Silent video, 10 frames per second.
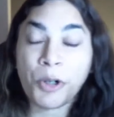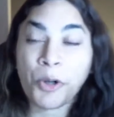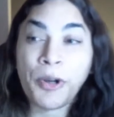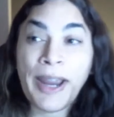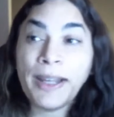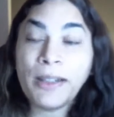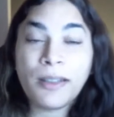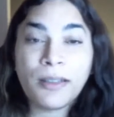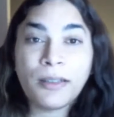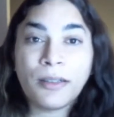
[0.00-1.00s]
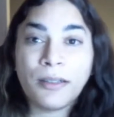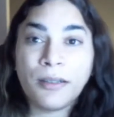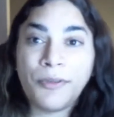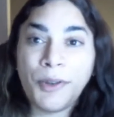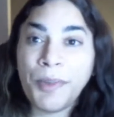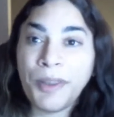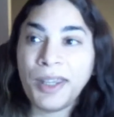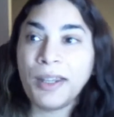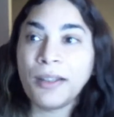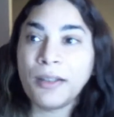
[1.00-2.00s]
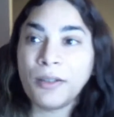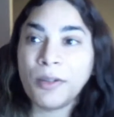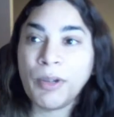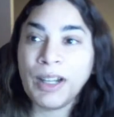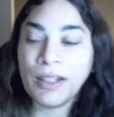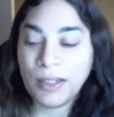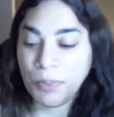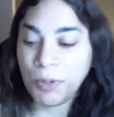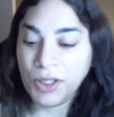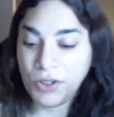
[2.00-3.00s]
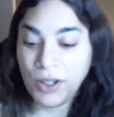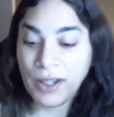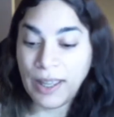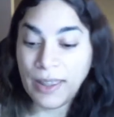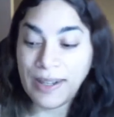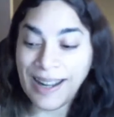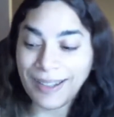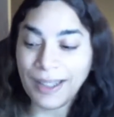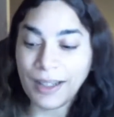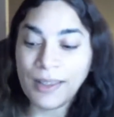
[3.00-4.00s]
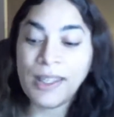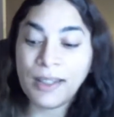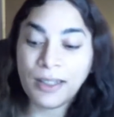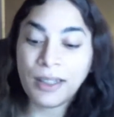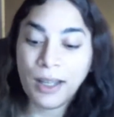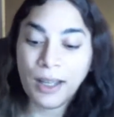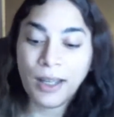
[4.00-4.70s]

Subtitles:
create from nothing someone else's position and then attack this